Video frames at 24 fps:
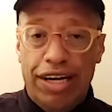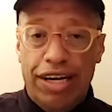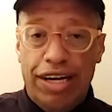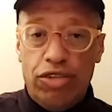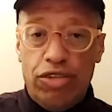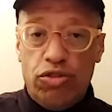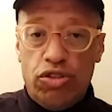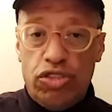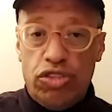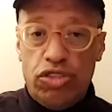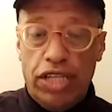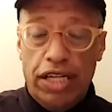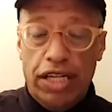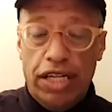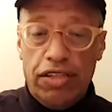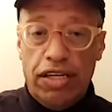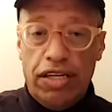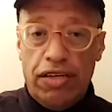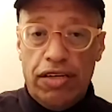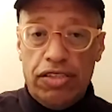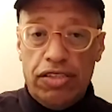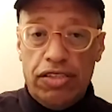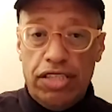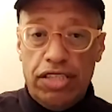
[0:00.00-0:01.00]
should
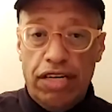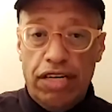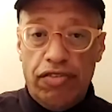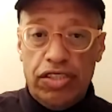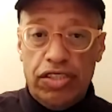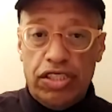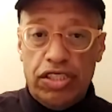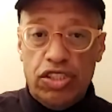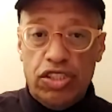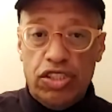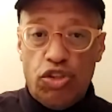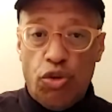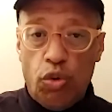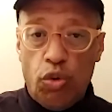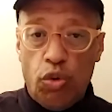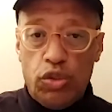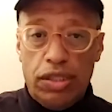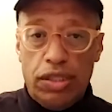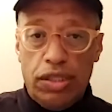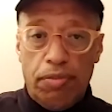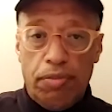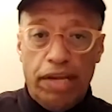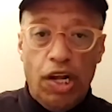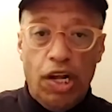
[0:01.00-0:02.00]
the
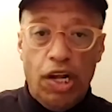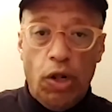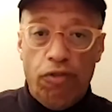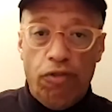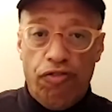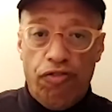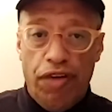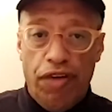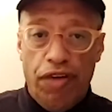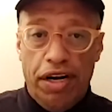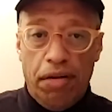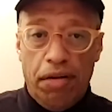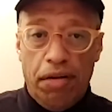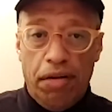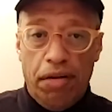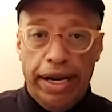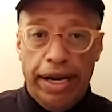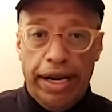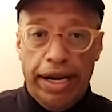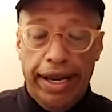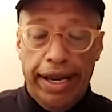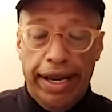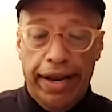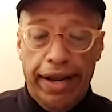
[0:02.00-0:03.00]

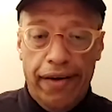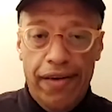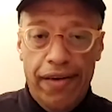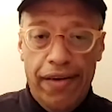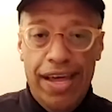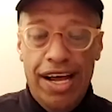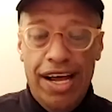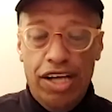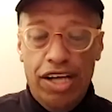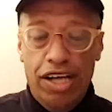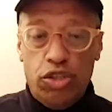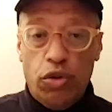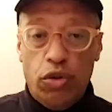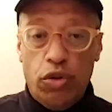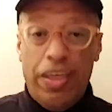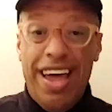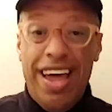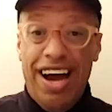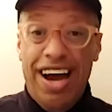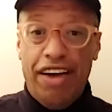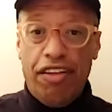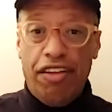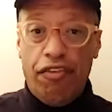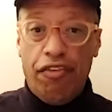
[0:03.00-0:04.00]
company come first or
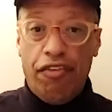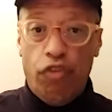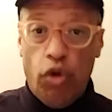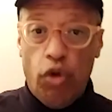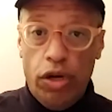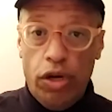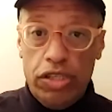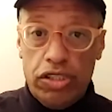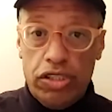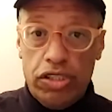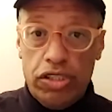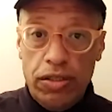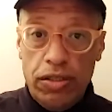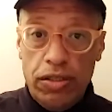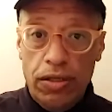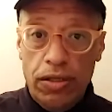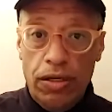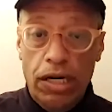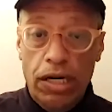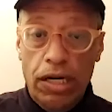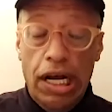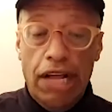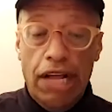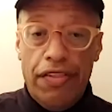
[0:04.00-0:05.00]
the voice? Well,
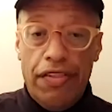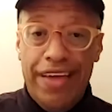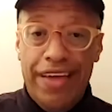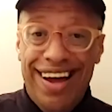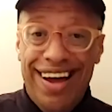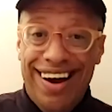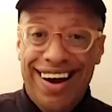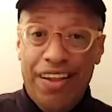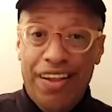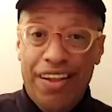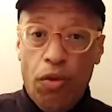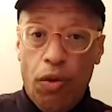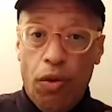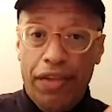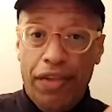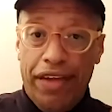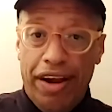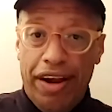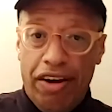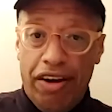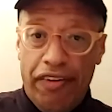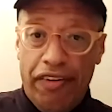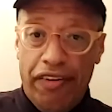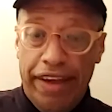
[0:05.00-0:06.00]
we always
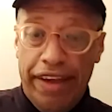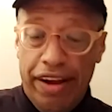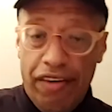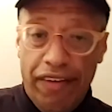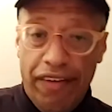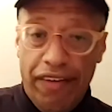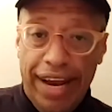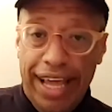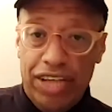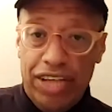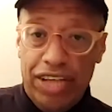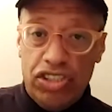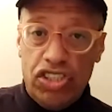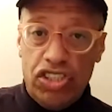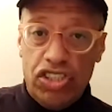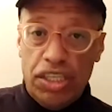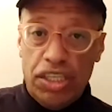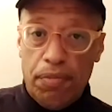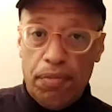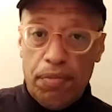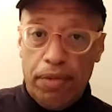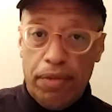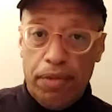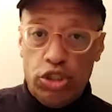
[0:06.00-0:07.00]
buy into the value of the
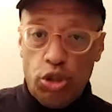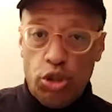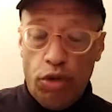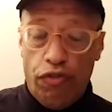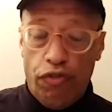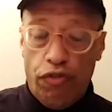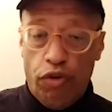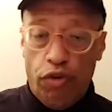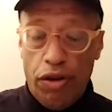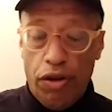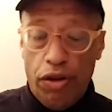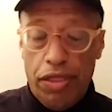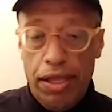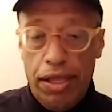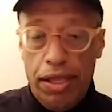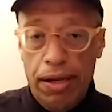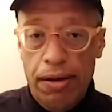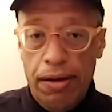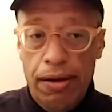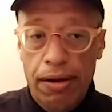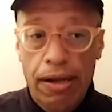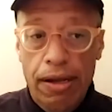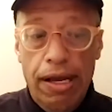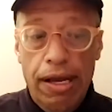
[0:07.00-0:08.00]
company, we buy into
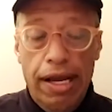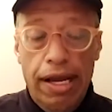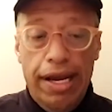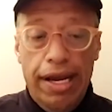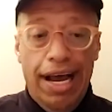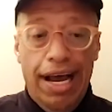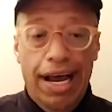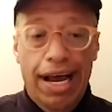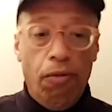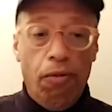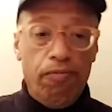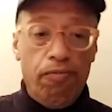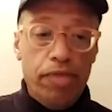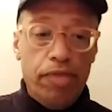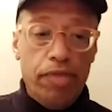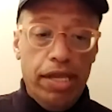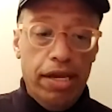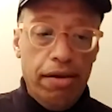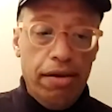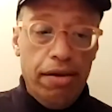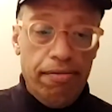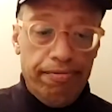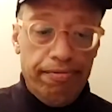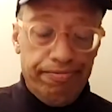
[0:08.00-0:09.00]
people.
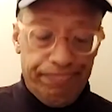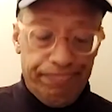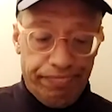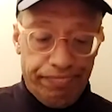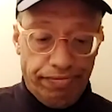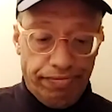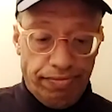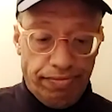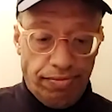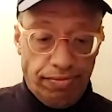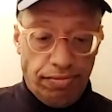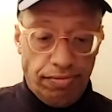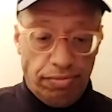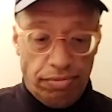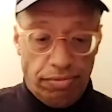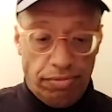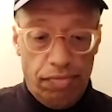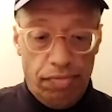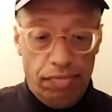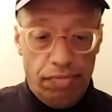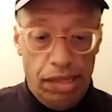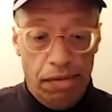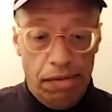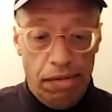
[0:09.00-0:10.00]
So I
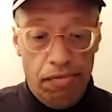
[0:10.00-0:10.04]
suggest that